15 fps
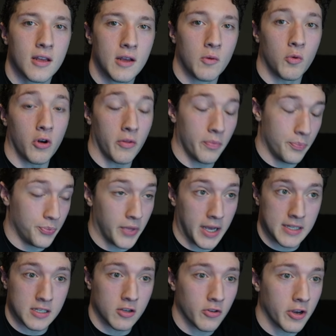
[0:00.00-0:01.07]
Well,
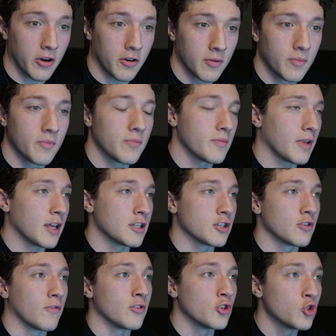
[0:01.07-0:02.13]
that's clear. It's
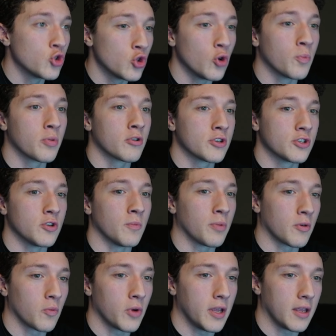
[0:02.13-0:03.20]
super, super
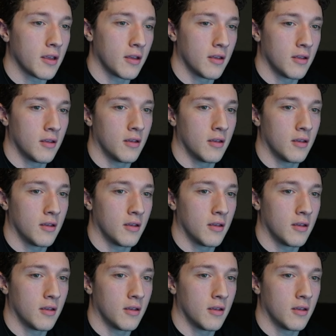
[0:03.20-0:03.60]
weak.